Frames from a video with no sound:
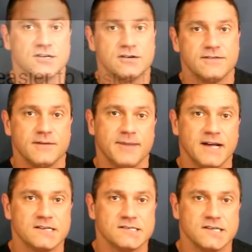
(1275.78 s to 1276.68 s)
So if the
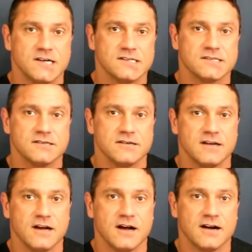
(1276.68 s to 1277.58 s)
bile salts
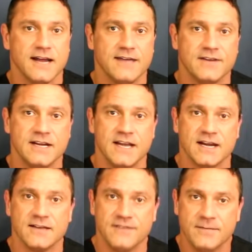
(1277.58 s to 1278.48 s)
are having a
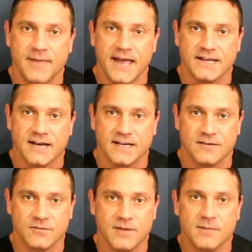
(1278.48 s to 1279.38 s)
negative impact on
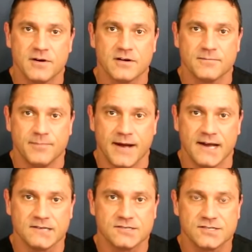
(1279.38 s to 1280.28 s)
you, remember,
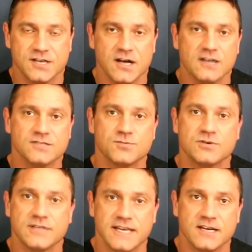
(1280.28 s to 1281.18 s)
bile salts
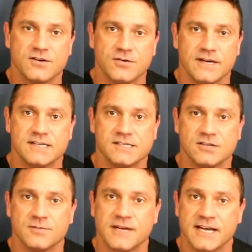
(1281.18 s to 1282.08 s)
will increase
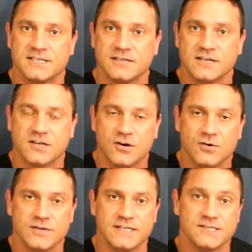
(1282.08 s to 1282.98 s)
the lubrication of the
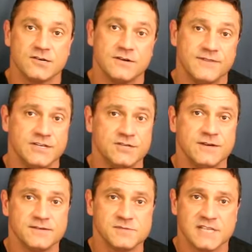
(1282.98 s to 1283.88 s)
colon. So if you
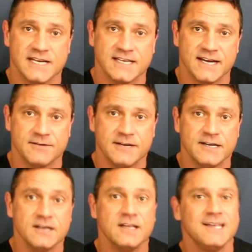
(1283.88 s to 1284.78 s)
do have some slight
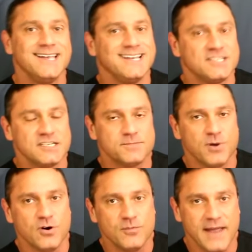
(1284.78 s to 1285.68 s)
diarrhea, just
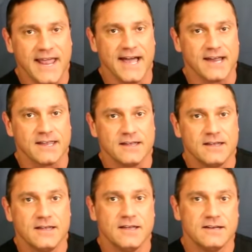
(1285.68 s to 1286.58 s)
pull back.
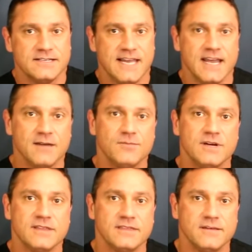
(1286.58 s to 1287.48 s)
Take them
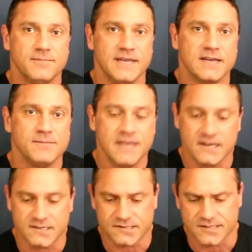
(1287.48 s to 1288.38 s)
with the big
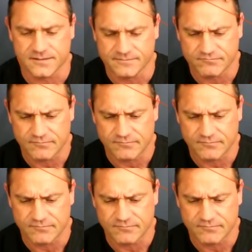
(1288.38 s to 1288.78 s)
meals